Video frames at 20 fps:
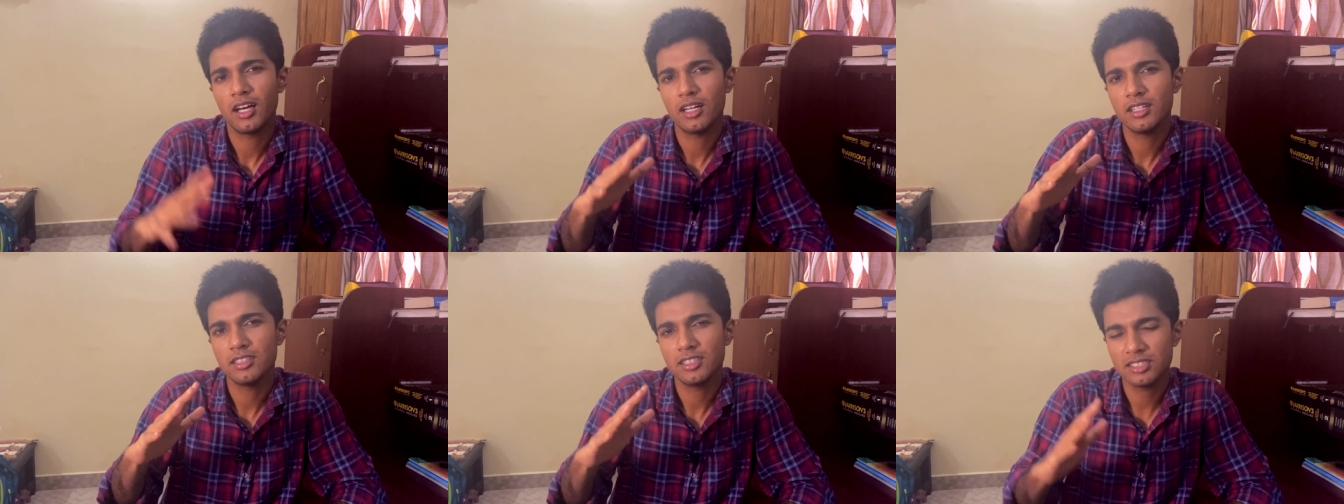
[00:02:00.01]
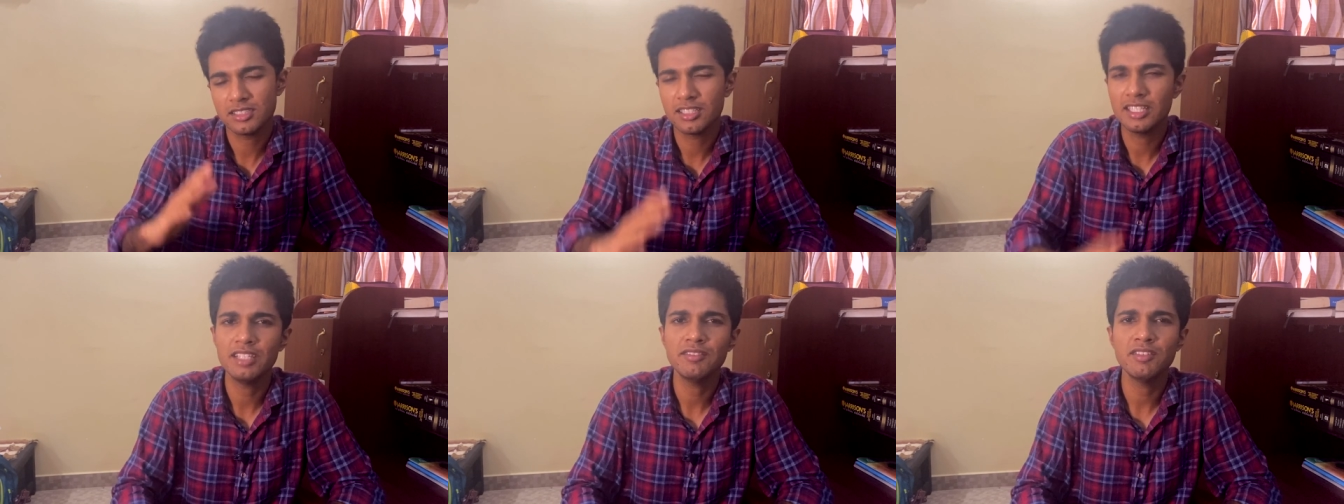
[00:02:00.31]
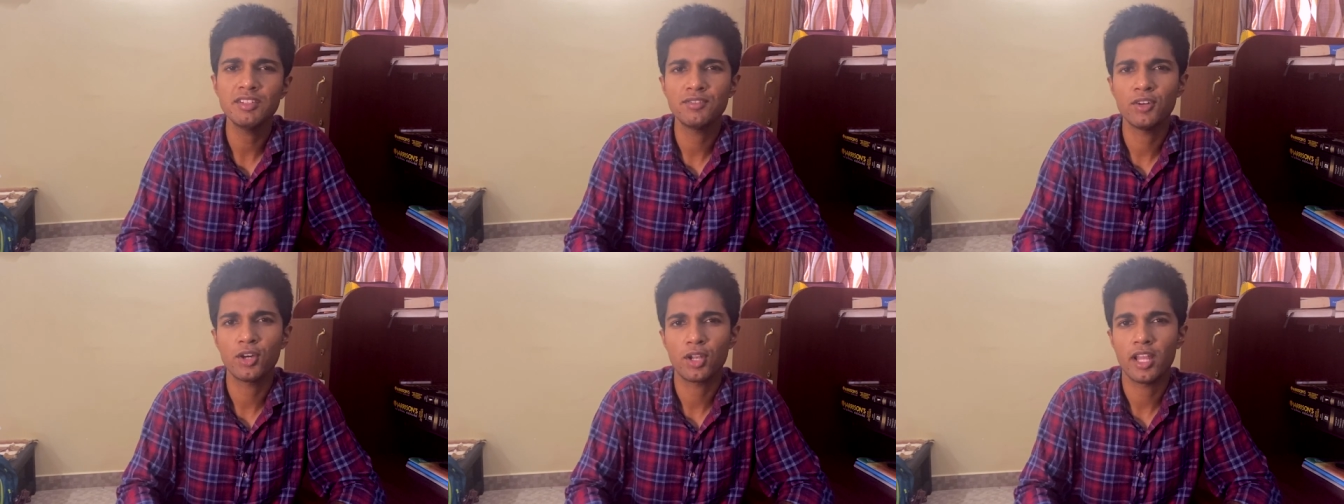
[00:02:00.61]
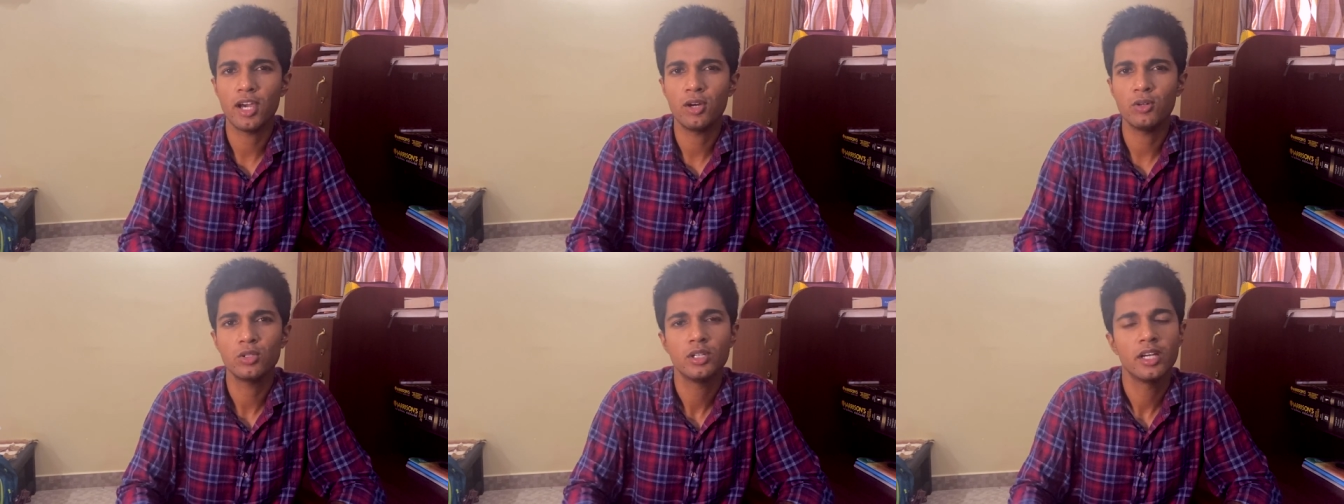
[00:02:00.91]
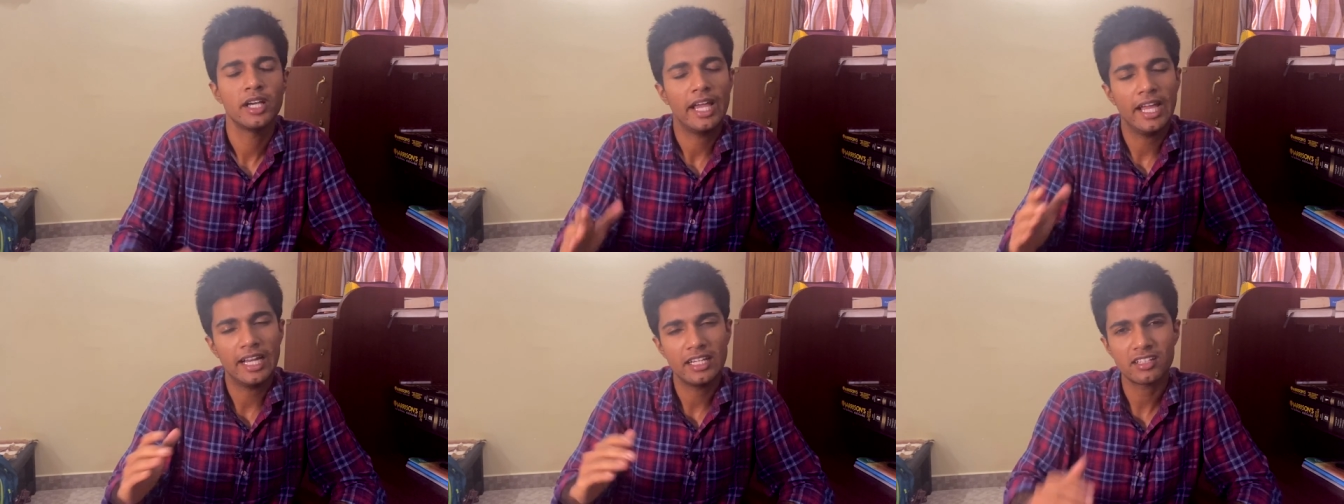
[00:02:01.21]
just leave it for now
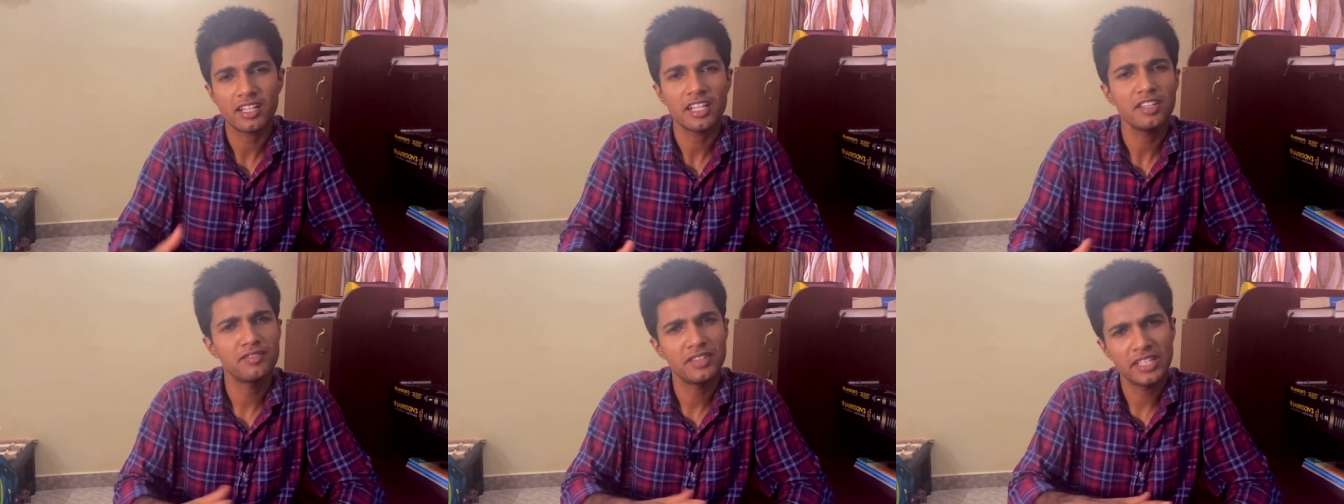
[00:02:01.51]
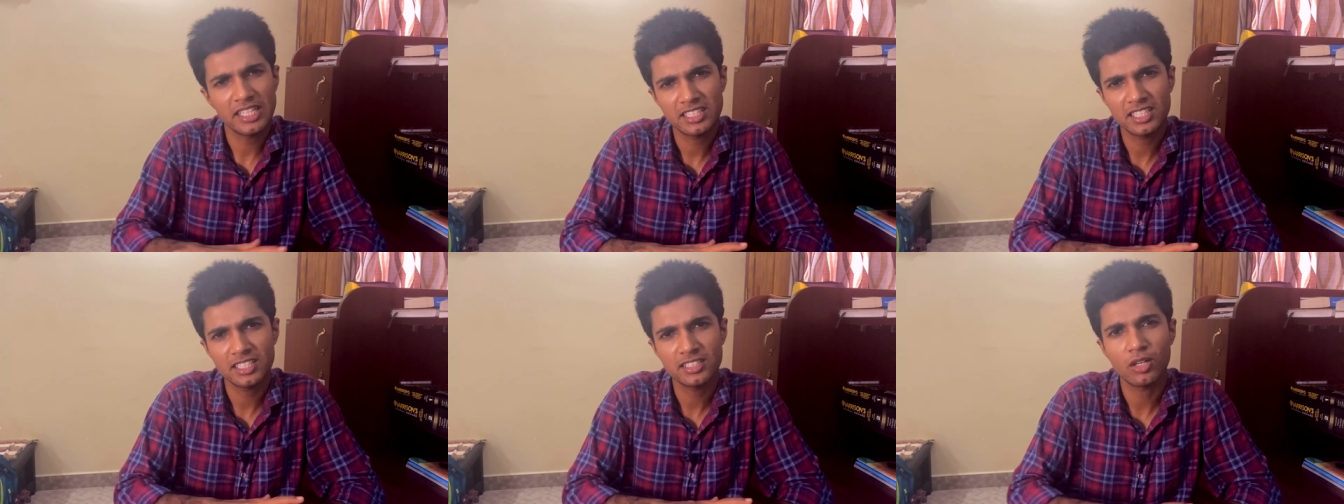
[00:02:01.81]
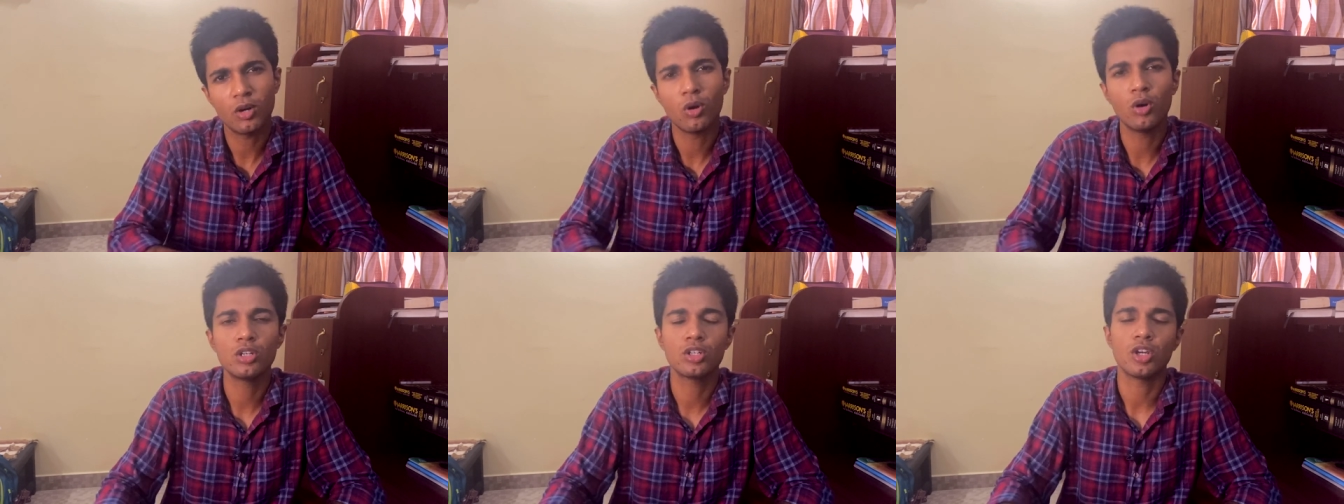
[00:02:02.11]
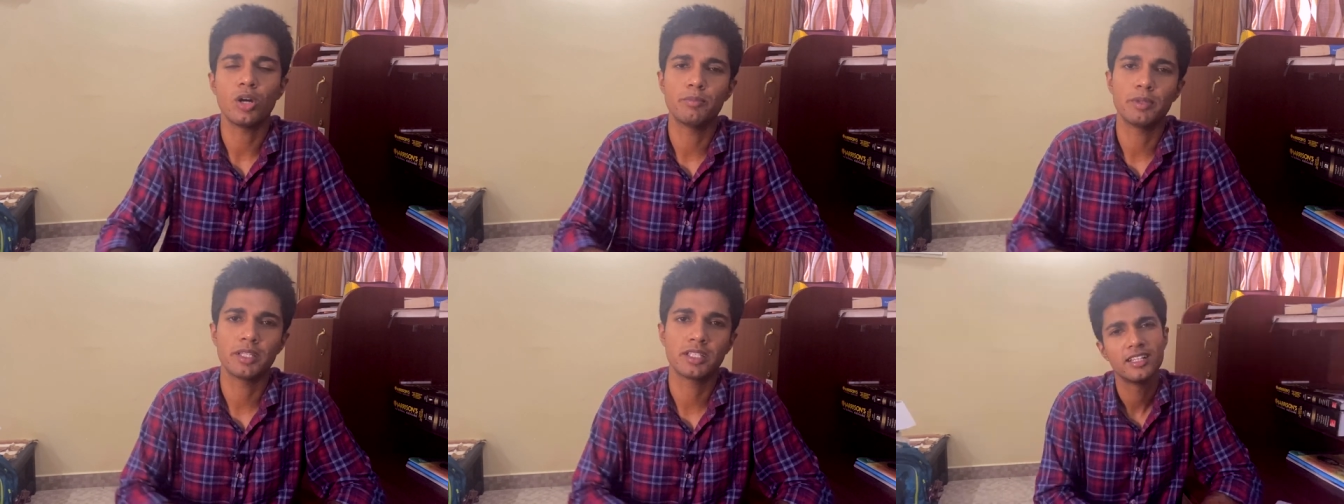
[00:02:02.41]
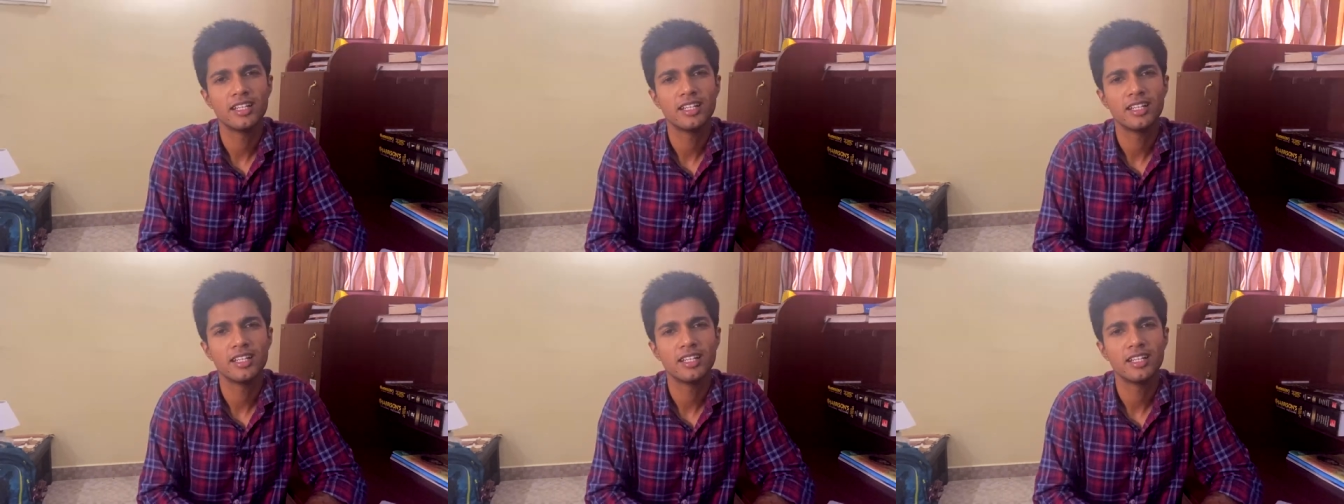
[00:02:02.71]
and try finishing the whole topic.